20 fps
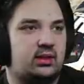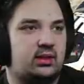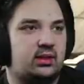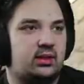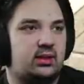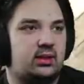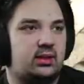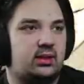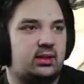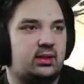
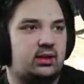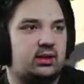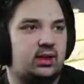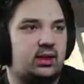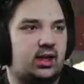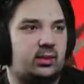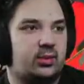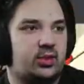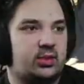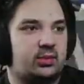I think
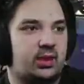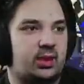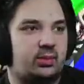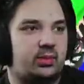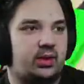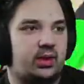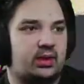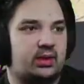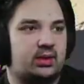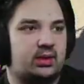I missed my
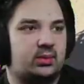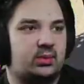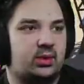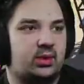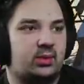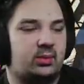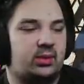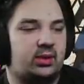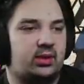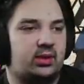box as well, but